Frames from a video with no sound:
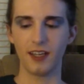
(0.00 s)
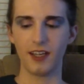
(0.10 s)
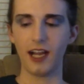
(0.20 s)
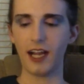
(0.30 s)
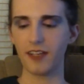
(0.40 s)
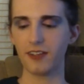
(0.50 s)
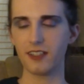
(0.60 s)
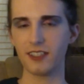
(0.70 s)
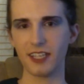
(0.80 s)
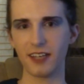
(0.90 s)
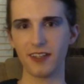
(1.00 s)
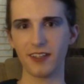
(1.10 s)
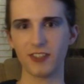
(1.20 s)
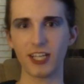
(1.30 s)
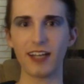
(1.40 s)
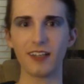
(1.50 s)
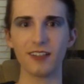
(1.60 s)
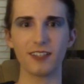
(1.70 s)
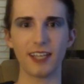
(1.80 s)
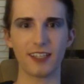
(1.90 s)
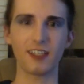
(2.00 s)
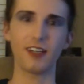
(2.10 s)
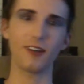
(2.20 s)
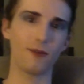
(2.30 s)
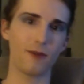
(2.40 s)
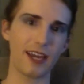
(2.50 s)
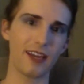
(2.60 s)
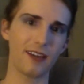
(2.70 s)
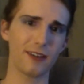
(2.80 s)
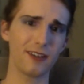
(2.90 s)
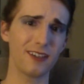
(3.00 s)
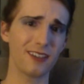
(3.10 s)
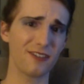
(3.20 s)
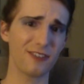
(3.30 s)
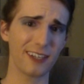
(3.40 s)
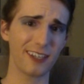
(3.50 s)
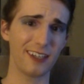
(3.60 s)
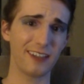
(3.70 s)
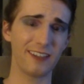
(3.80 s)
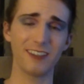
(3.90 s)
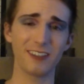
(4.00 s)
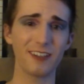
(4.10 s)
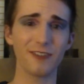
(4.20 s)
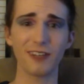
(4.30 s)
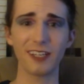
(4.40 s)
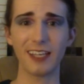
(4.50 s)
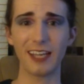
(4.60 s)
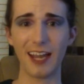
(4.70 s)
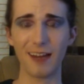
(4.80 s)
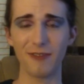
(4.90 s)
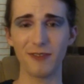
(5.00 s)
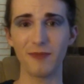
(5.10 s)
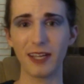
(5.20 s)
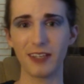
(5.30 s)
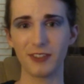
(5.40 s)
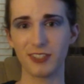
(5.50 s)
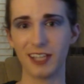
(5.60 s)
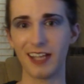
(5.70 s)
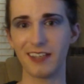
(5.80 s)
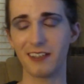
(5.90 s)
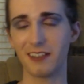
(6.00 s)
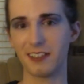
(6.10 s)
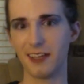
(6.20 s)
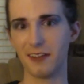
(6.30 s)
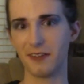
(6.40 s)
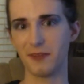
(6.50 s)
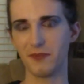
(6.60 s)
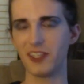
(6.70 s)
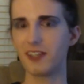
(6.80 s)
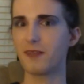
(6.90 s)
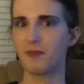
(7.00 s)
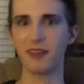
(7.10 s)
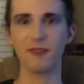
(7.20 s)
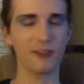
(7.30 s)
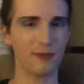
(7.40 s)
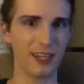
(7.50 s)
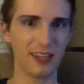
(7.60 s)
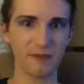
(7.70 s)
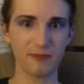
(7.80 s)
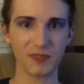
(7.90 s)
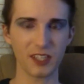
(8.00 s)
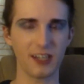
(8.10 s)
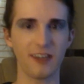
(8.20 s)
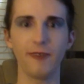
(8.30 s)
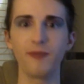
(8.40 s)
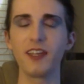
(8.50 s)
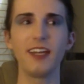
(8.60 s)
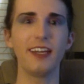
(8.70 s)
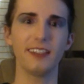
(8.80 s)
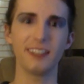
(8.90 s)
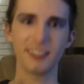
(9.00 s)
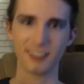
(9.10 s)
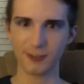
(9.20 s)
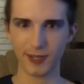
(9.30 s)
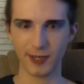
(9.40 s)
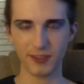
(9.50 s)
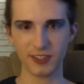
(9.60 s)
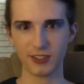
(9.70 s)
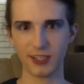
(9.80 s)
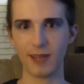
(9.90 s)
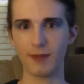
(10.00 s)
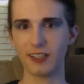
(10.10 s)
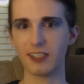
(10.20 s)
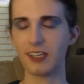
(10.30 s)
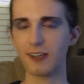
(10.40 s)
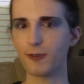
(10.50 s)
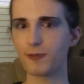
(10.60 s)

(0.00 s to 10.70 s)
Are you gonna tell that child, like, go away, or are you gonna you're gonna fucking have them by your side? You're gonna tell them, you can be with me, This is what I'm describing to you.